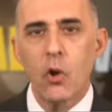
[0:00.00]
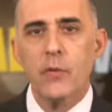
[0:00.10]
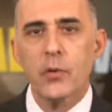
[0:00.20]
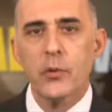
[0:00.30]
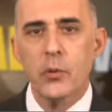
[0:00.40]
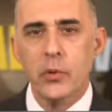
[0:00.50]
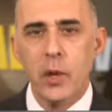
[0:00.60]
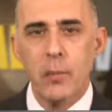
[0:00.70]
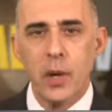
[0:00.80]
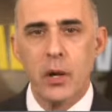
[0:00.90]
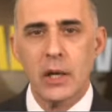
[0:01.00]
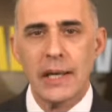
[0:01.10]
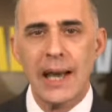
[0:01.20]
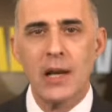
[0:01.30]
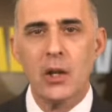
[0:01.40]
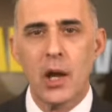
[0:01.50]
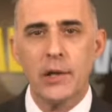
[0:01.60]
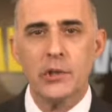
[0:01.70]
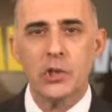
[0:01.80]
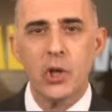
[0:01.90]
overthrew the American
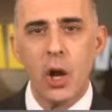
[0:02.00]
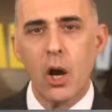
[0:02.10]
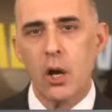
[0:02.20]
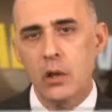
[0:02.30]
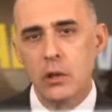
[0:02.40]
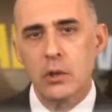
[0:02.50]
allied Shah,